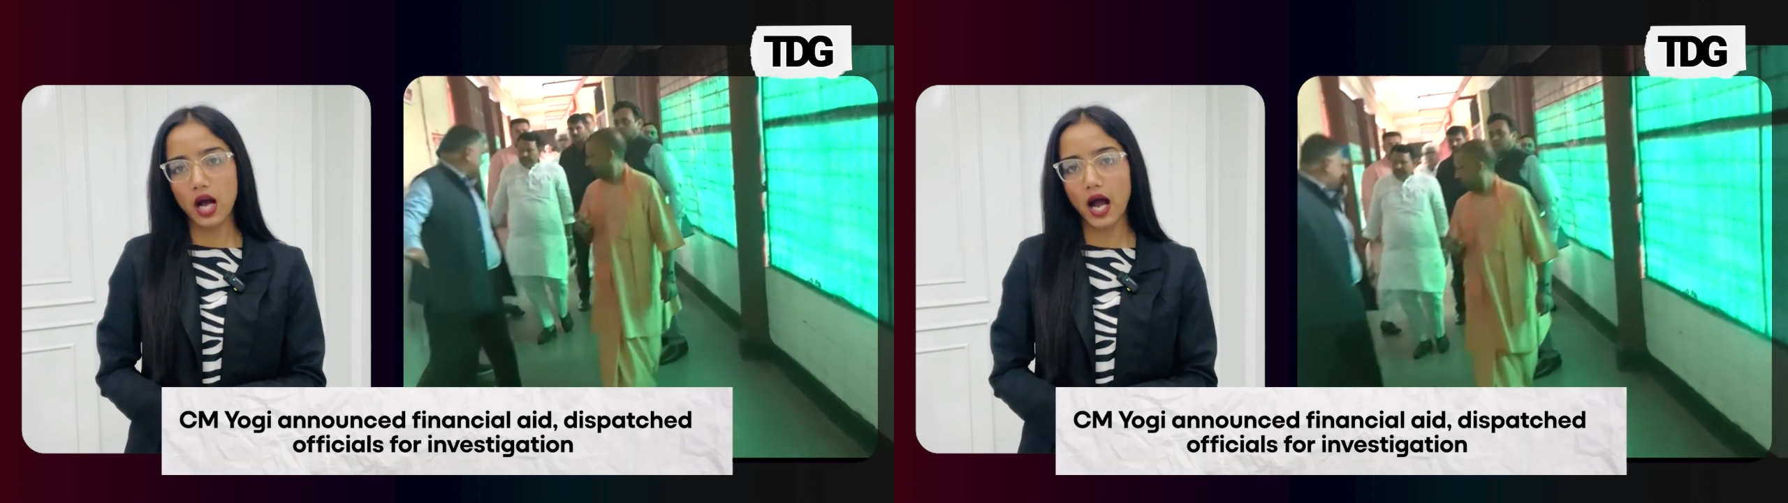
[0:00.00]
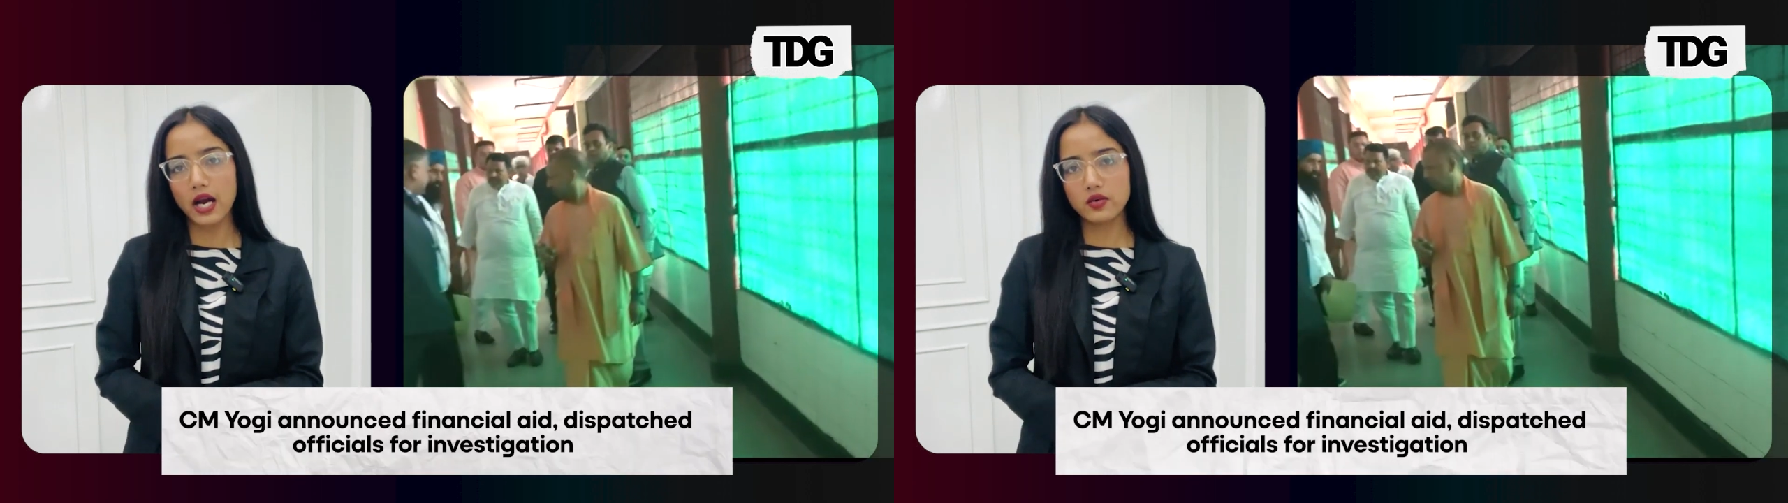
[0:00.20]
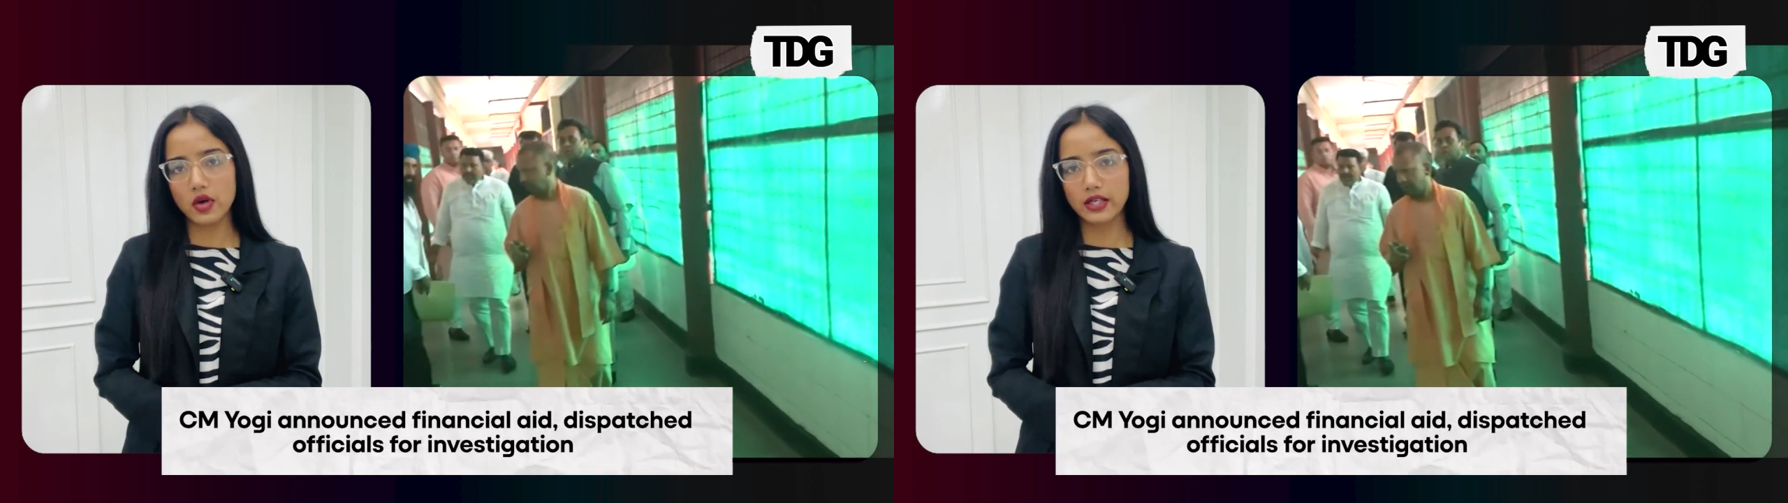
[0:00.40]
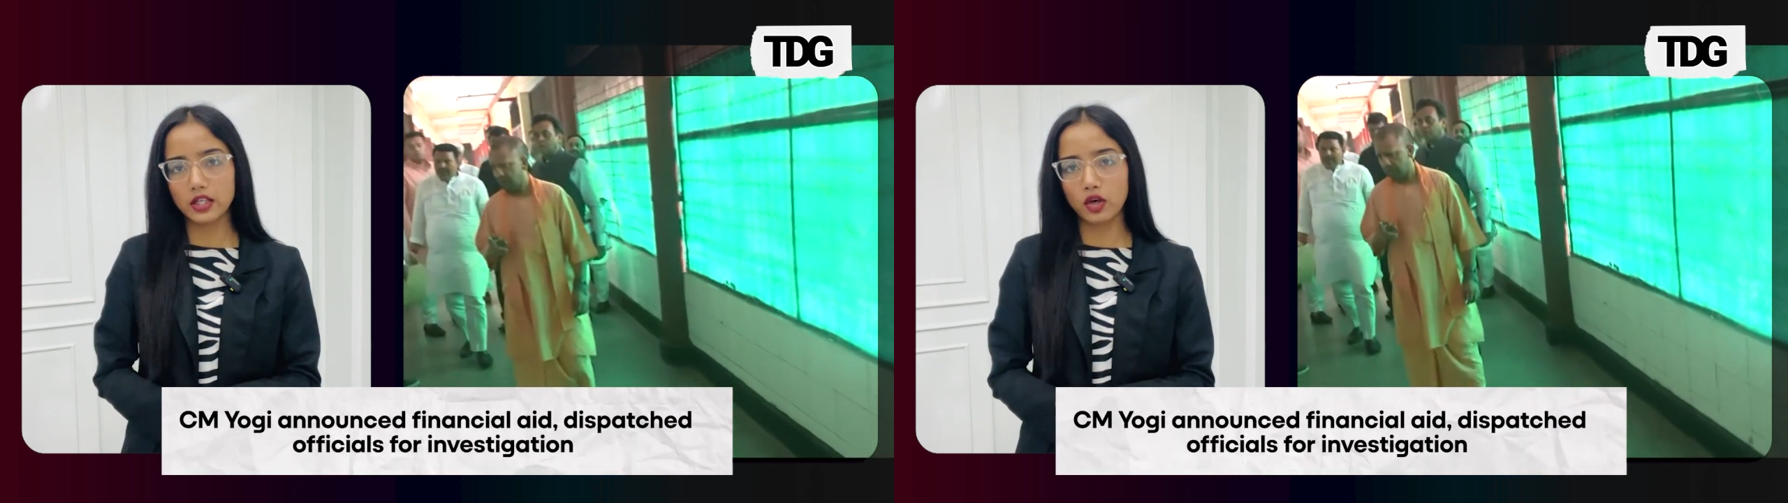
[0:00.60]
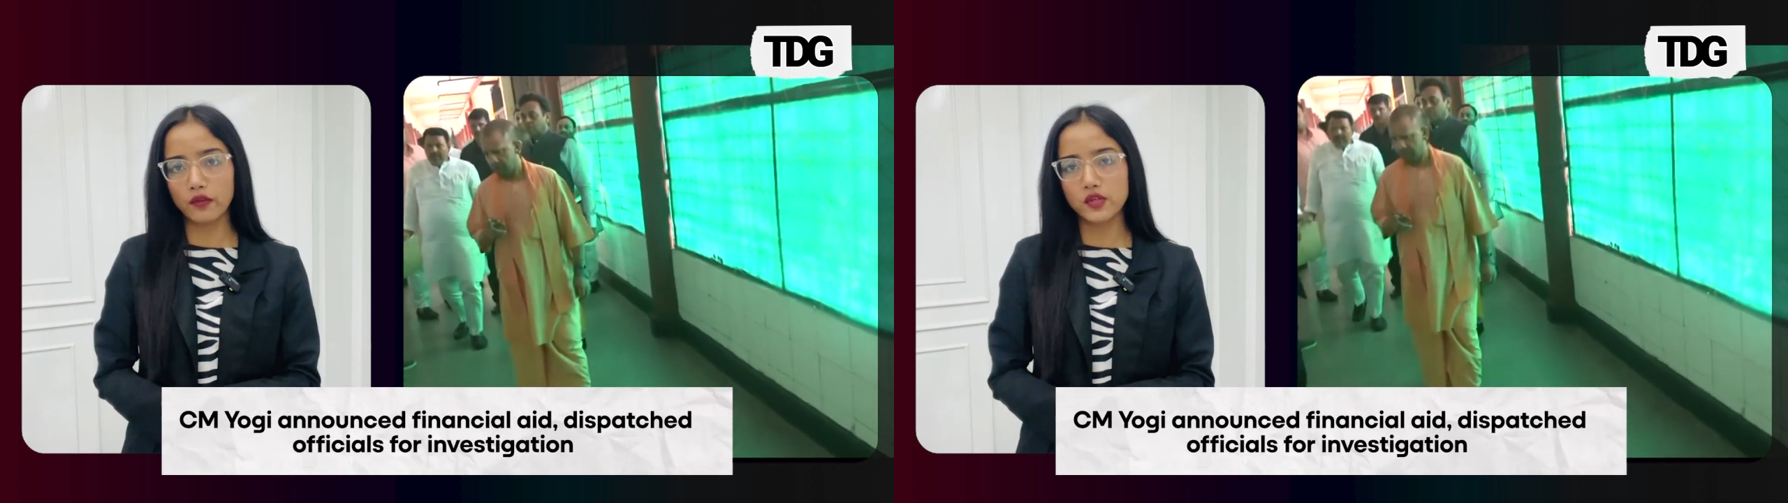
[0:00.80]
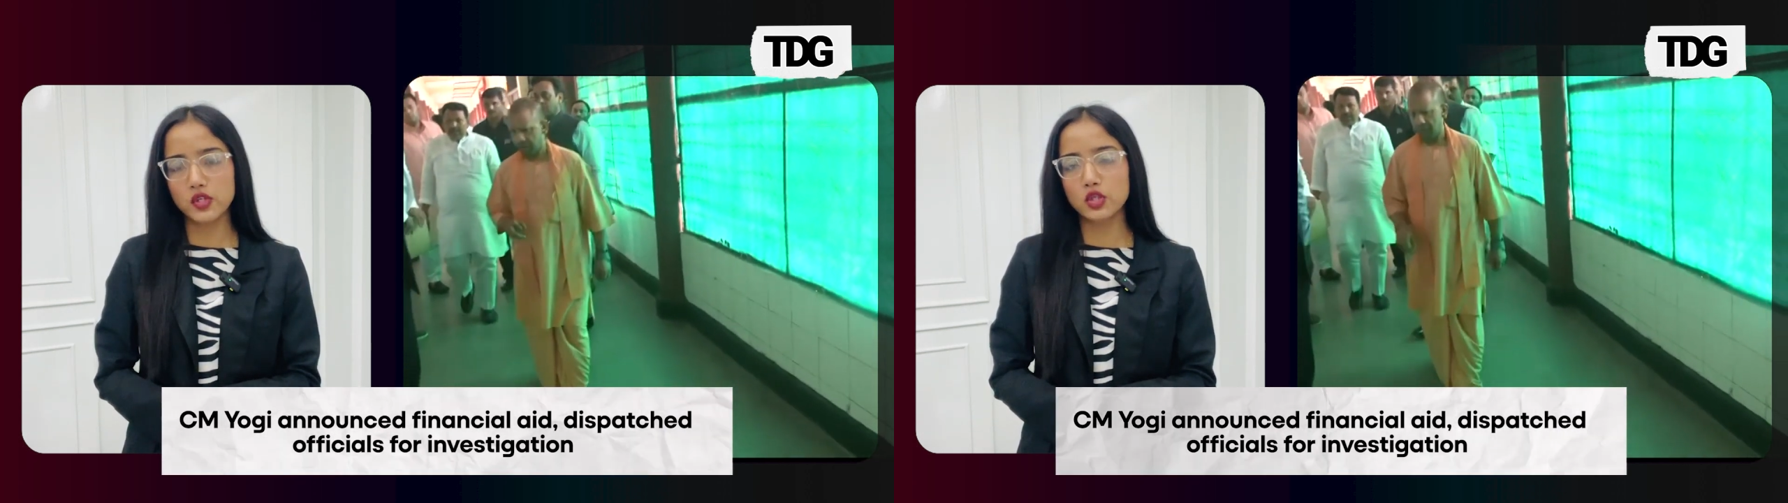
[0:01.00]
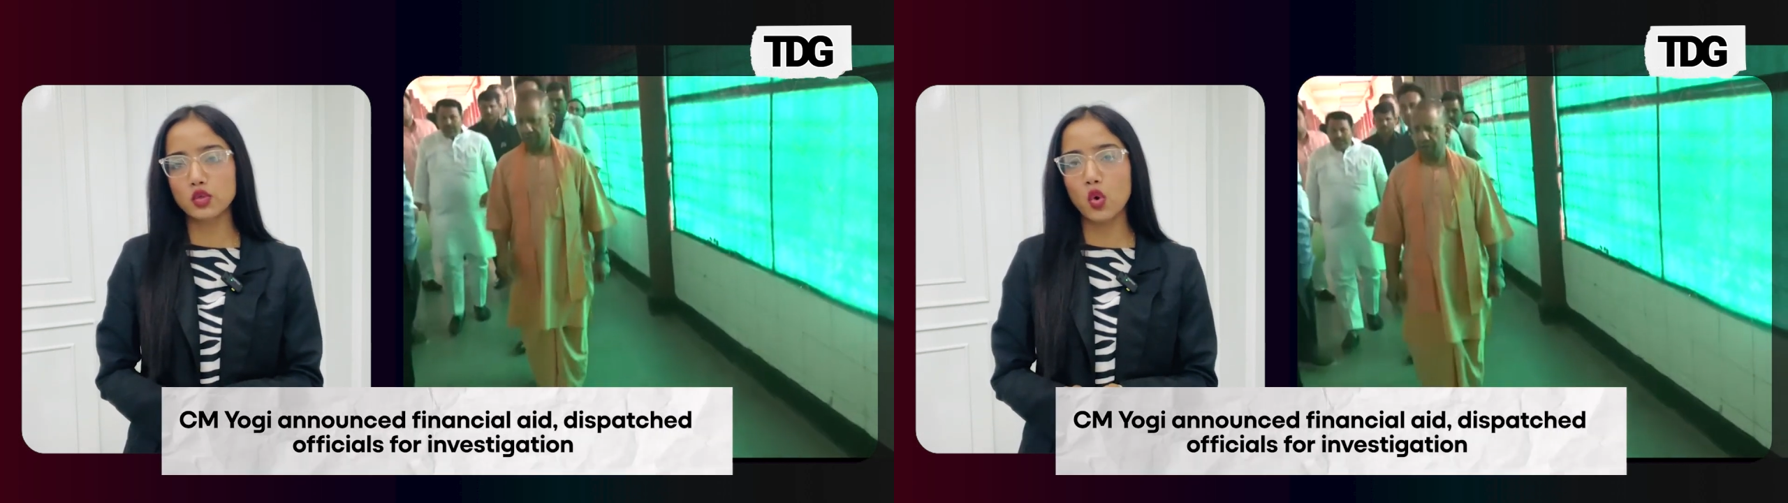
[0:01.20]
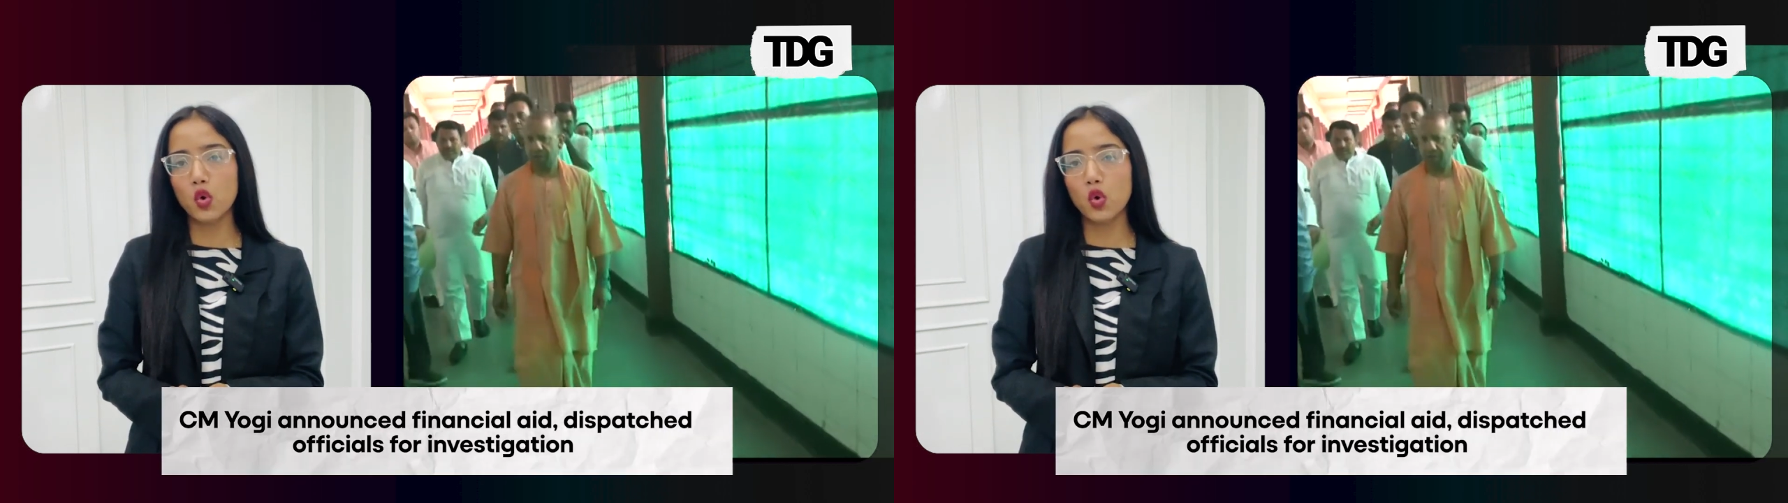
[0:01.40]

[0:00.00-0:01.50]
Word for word: a high-ranking official to